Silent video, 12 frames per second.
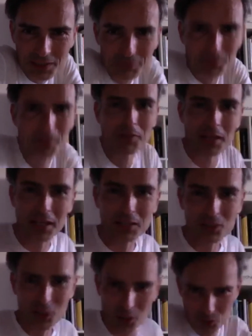When they get
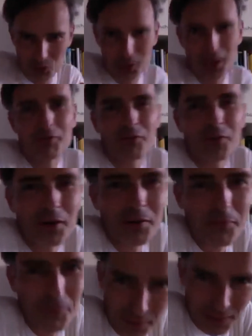together
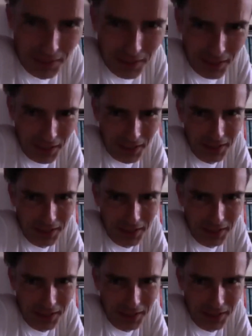physically,